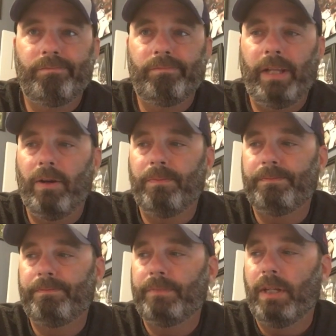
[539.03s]
you know.
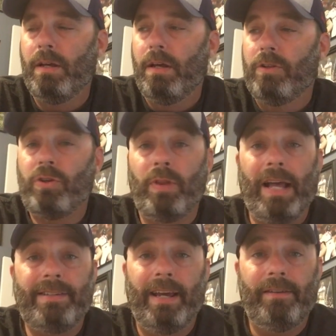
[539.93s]
So
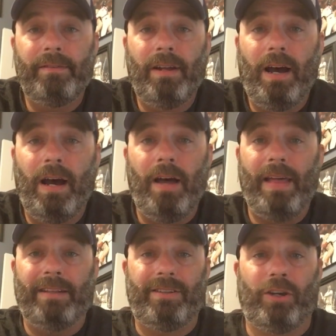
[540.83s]
that's it. Uh,
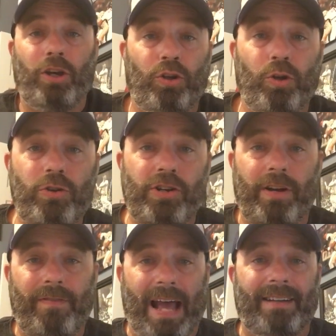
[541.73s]
that's the conclusion
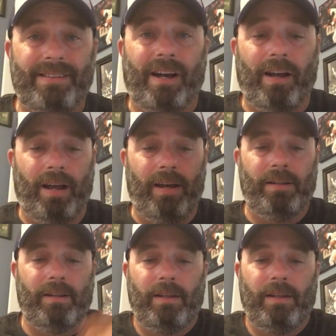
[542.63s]
of that saga.